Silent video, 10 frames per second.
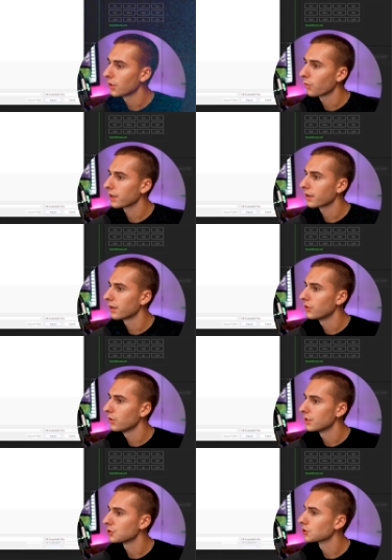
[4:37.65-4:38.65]
then what you're gonna
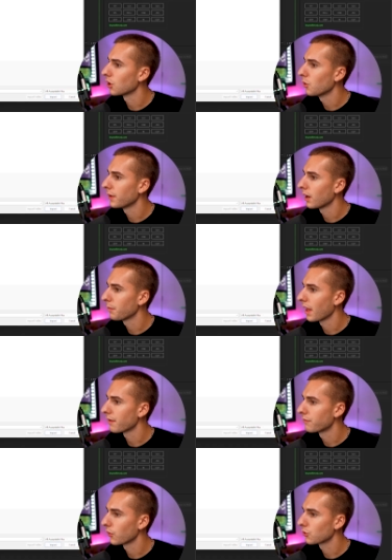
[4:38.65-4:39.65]
do is just open up
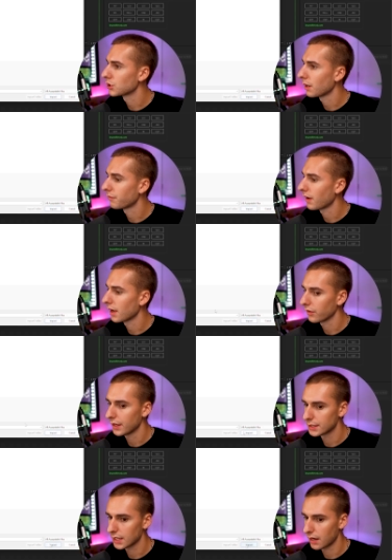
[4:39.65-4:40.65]
that Photoshop file
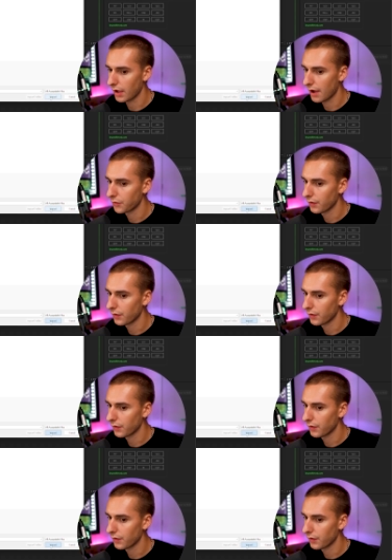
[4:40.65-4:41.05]
inside of After